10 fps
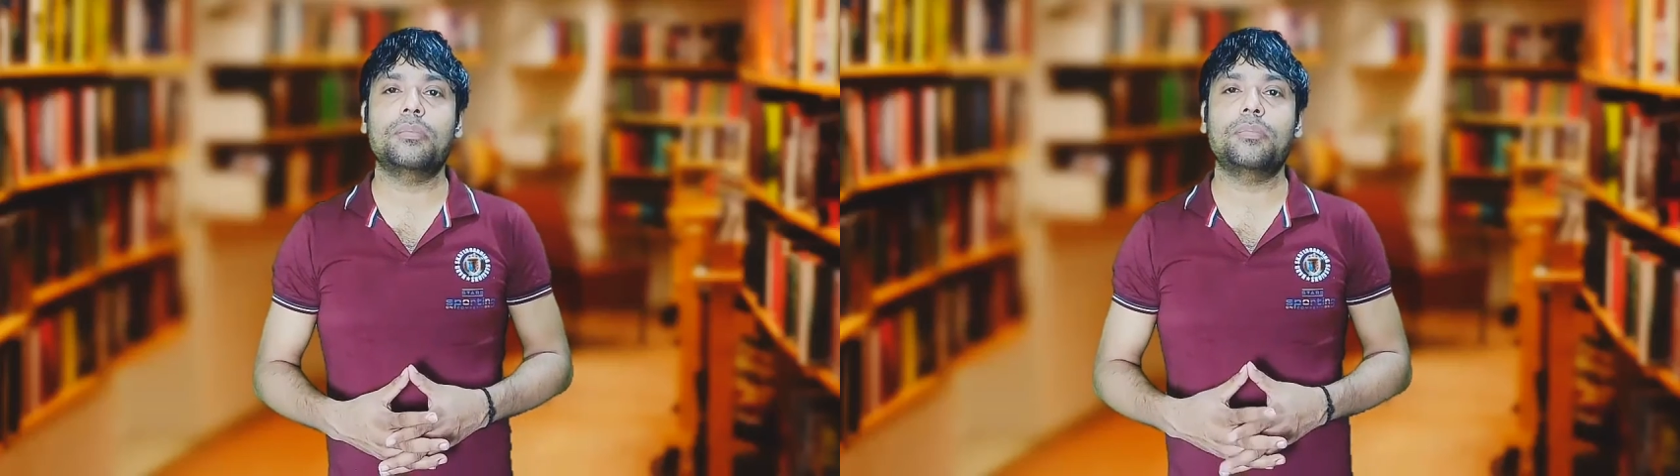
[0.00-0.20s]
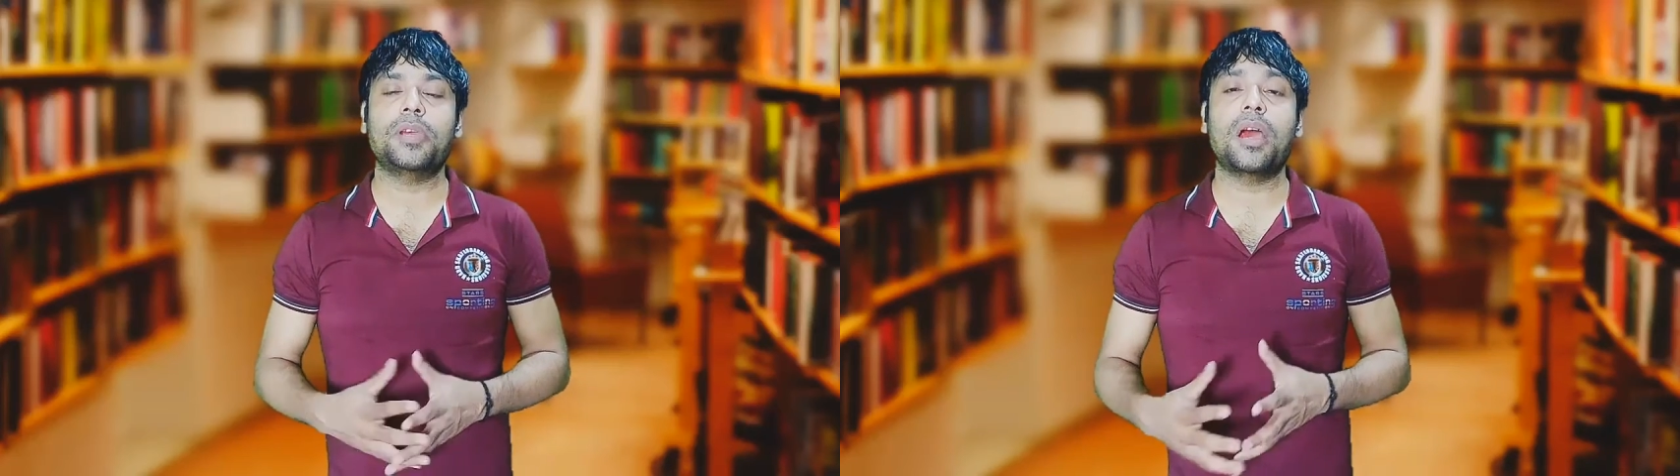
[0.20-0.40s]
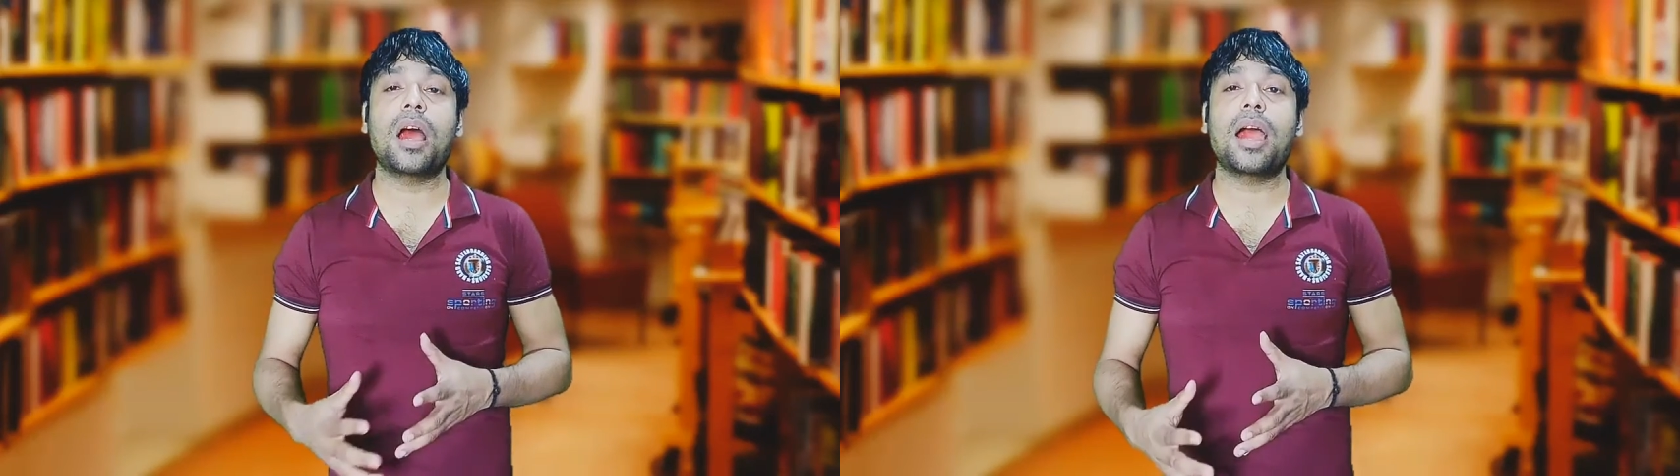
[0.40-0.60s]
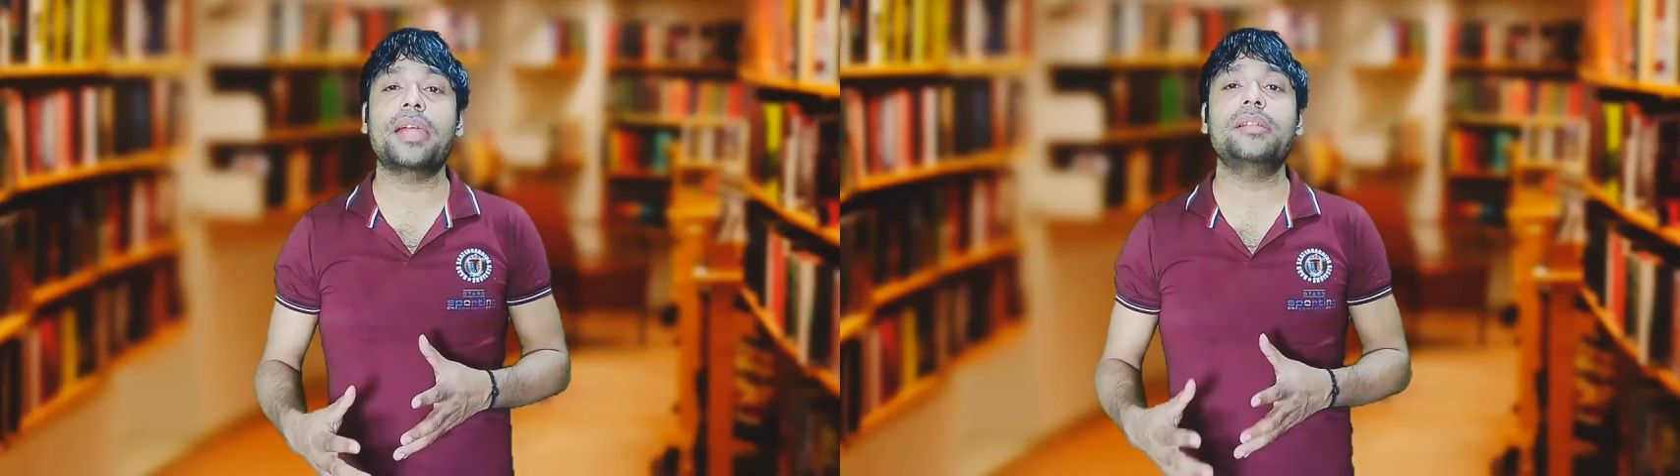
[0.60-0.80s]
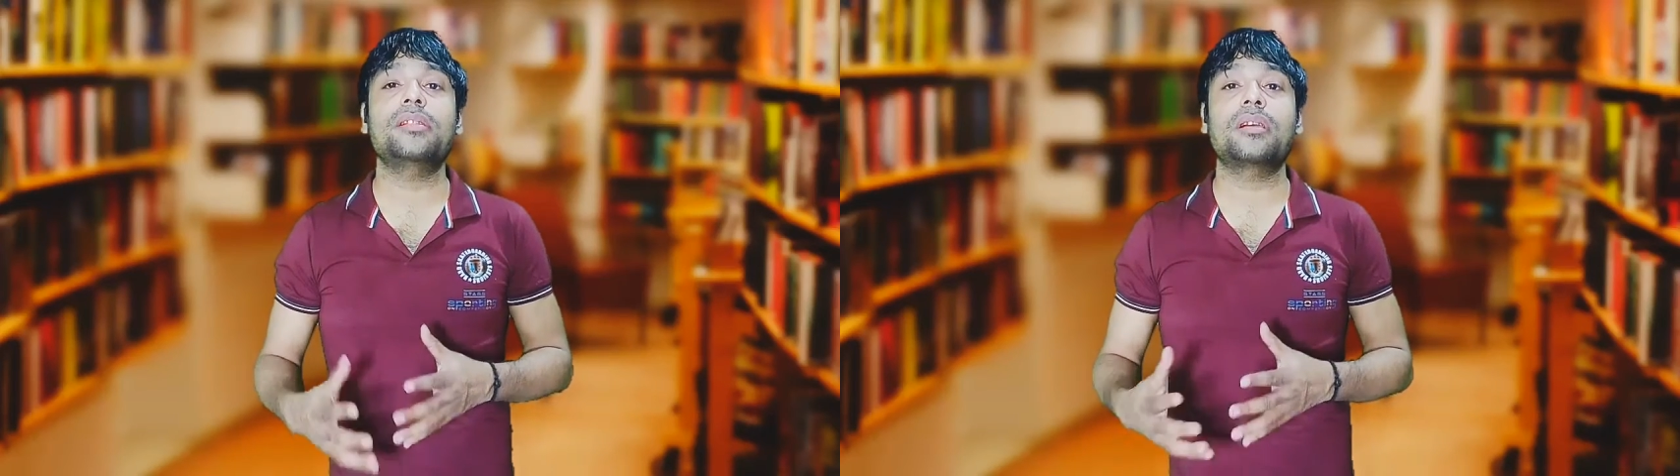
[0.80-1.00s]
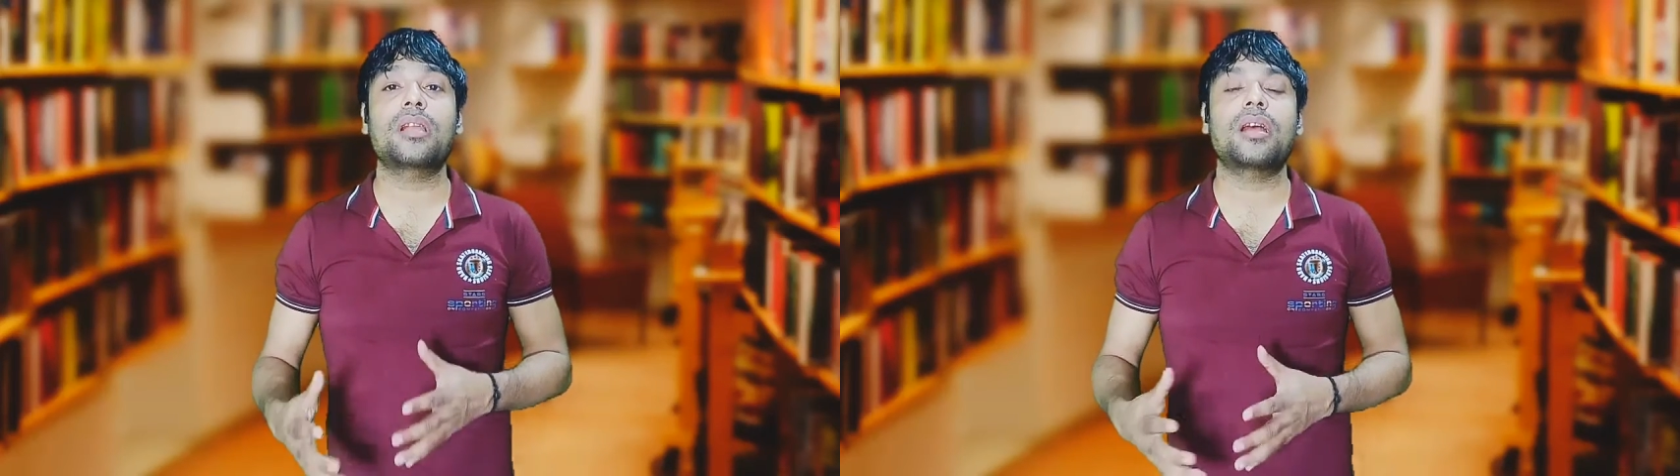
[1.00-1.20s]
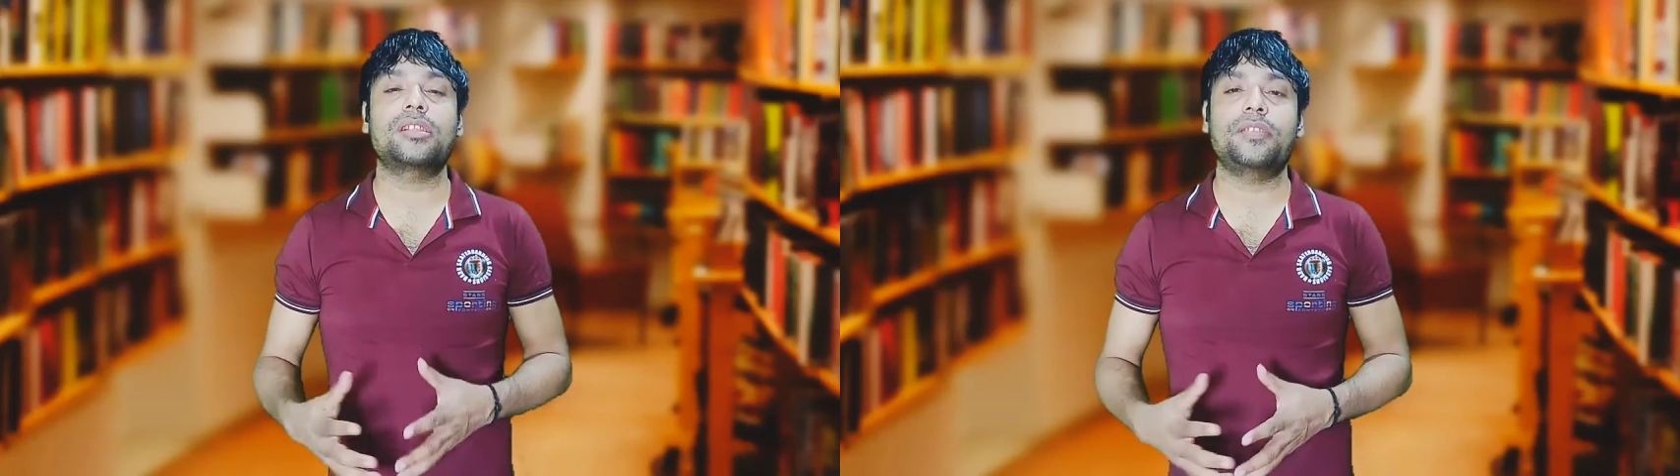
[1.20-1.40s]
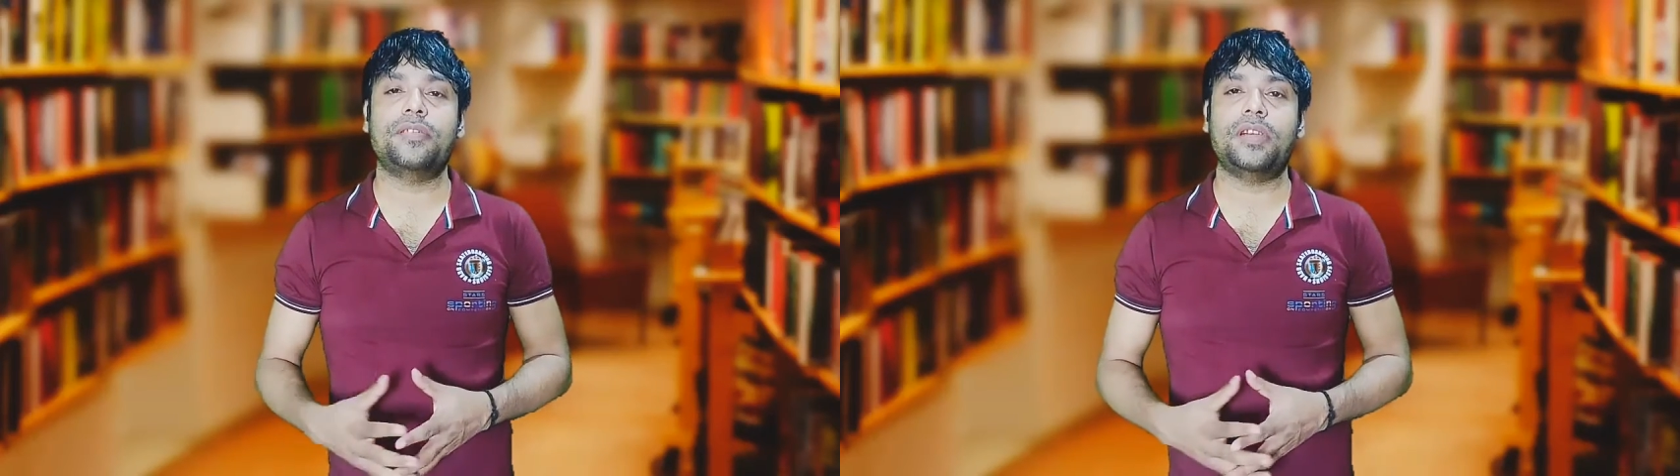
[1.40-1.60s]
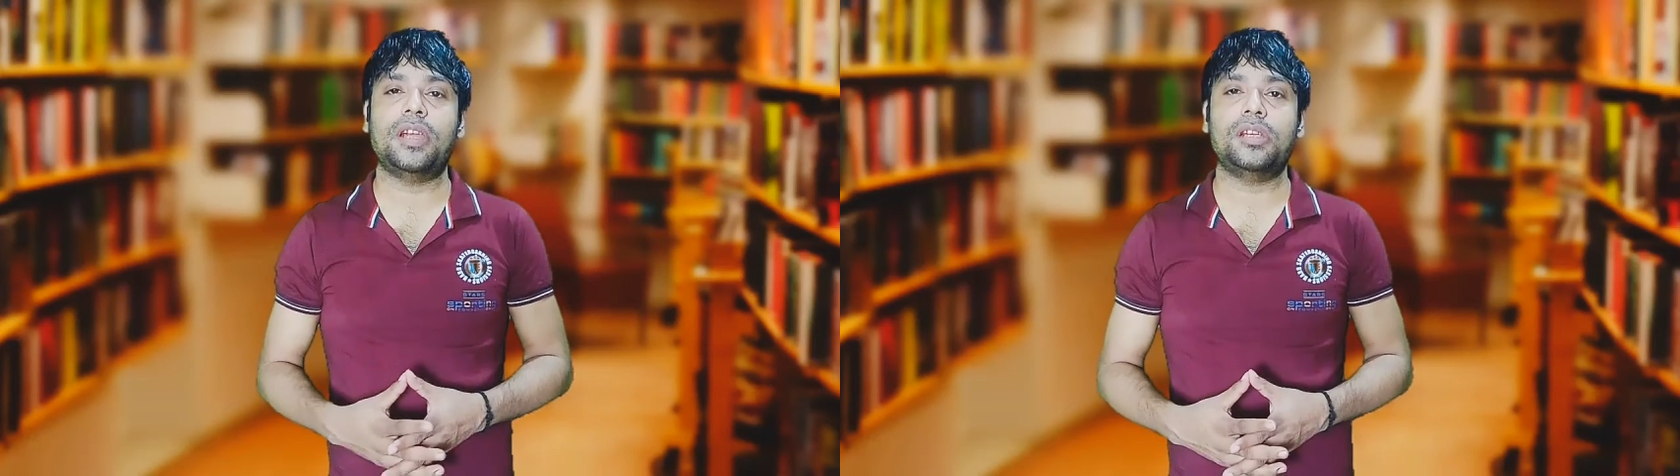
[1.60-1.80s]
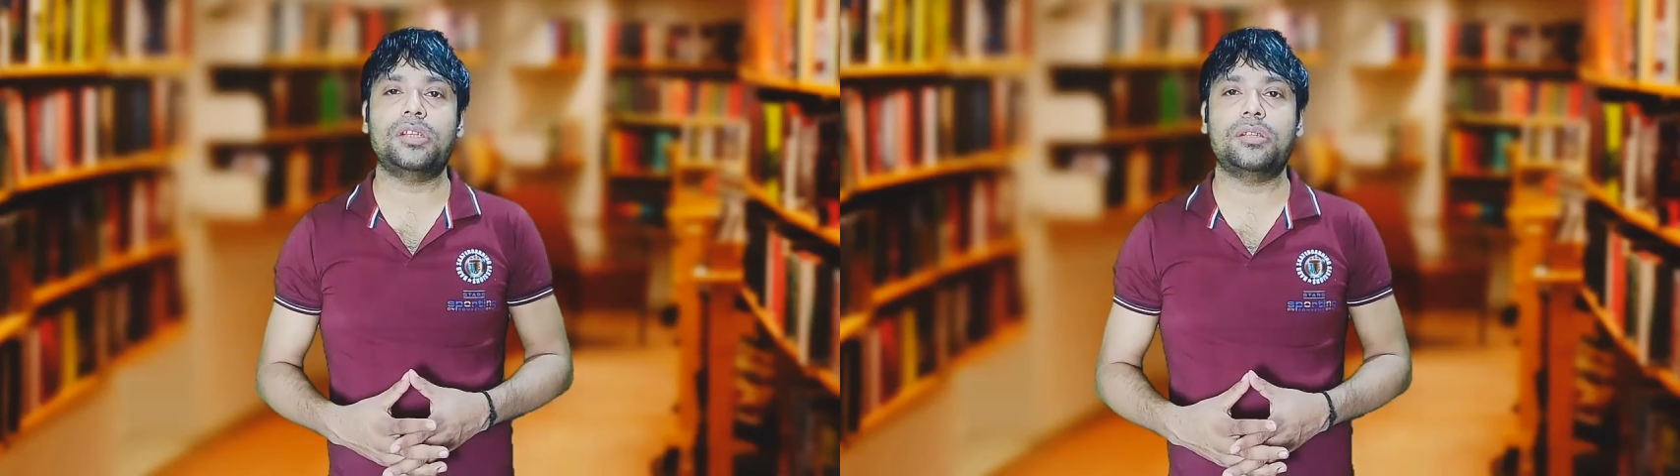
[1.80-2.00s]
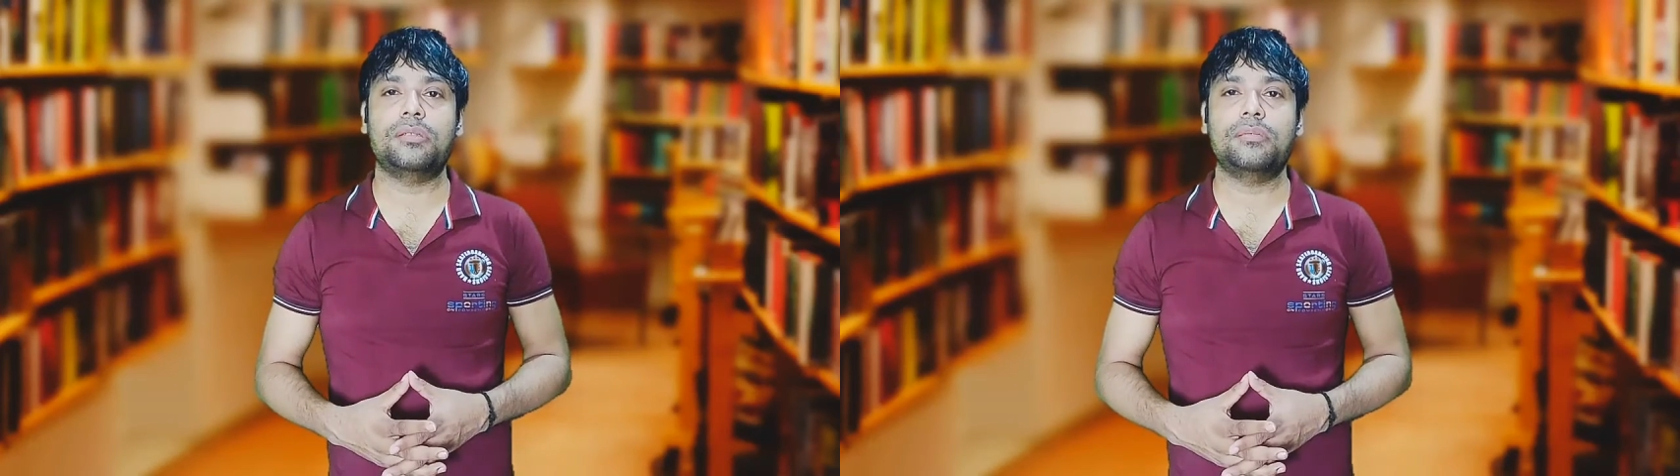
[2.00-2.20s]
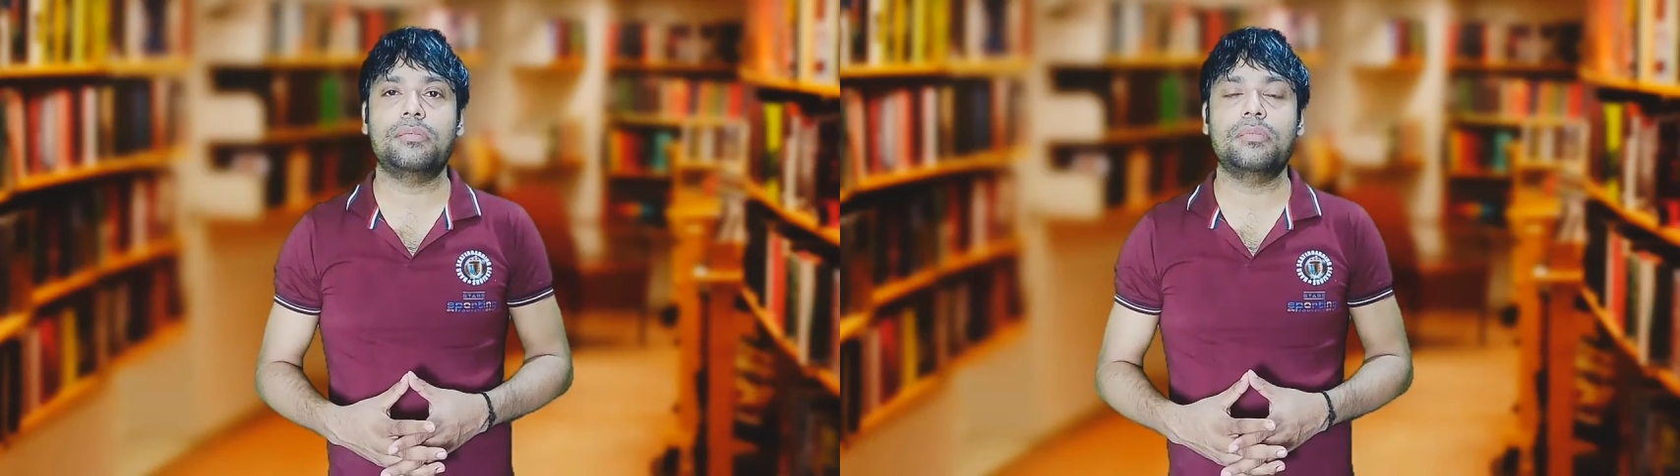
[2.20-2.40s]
behind the classification